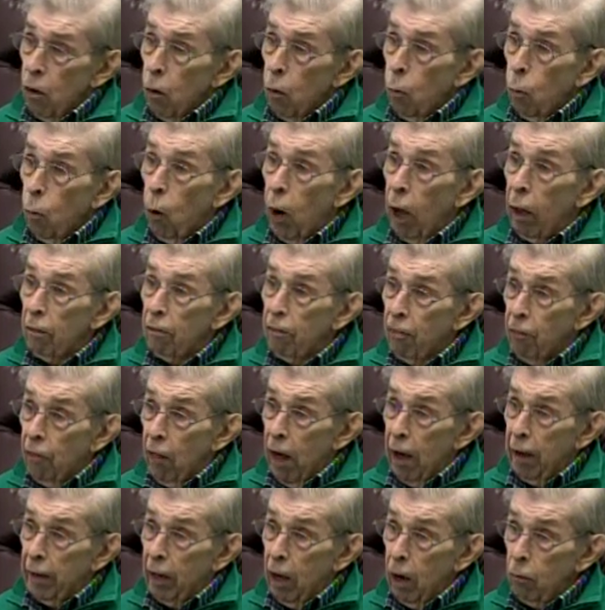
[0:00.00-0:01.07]

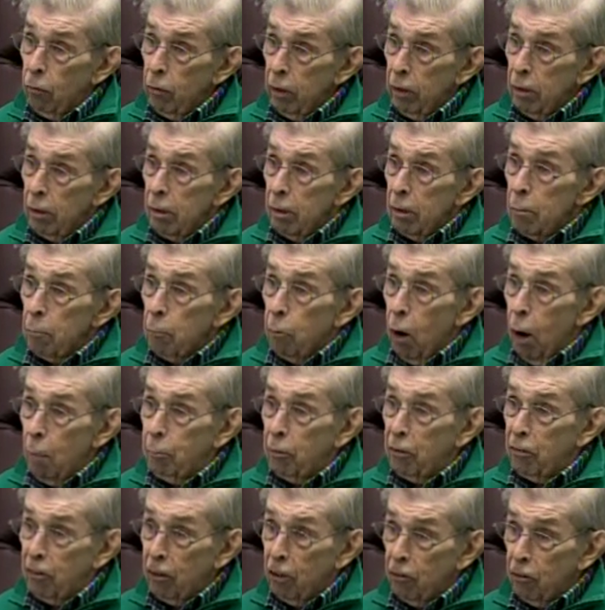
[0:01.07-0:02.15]
well-thought-out
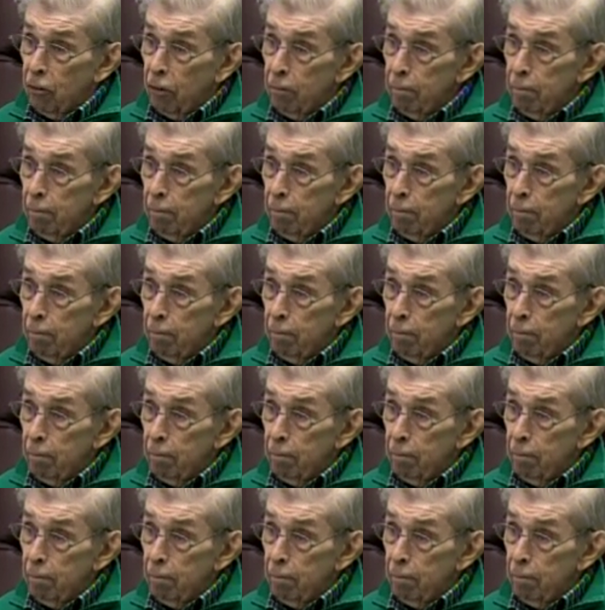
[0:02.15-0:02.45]
proposition